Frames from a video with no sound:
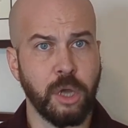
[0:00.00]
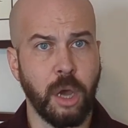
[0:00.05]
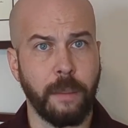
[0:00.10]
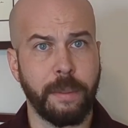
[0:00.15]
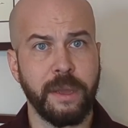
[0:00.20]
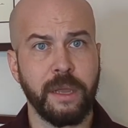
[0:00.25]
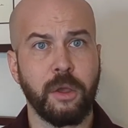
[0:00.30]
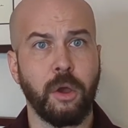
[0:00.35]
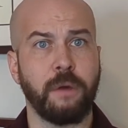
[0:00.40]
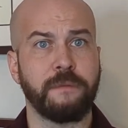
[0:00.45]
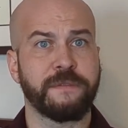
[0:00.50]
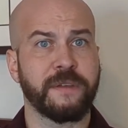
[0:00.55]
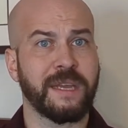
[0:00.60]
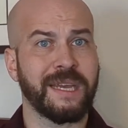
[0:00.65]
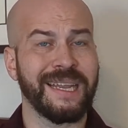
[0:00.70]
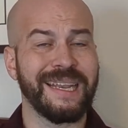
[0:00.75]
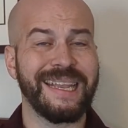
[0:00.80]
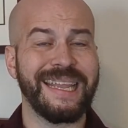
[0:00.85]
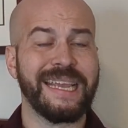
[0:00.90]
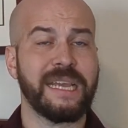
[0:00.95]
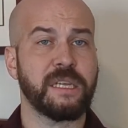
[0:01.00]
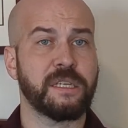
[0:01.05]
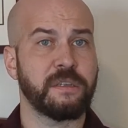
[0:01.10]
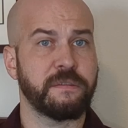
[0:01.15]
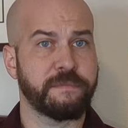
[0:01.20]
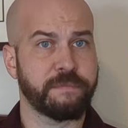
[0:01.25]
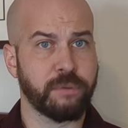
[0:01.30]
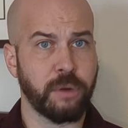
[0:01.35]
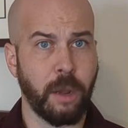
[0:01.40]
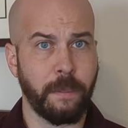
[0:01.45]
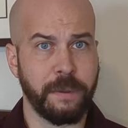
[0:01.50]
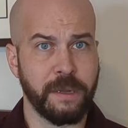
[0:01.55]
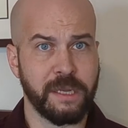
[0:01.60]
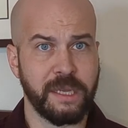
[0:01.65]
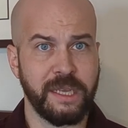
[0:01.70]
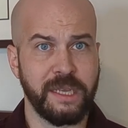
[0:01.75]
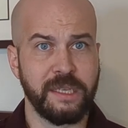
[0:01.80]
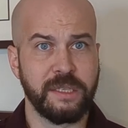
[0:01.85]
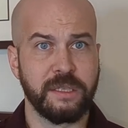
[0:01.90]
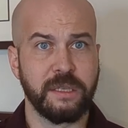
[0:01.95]
topic of colligative
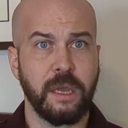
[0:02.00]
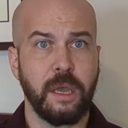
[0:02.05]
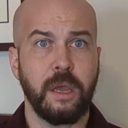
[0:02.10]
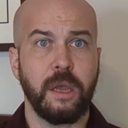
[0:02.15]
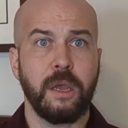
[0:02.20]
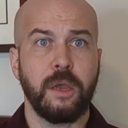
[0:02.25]
properties,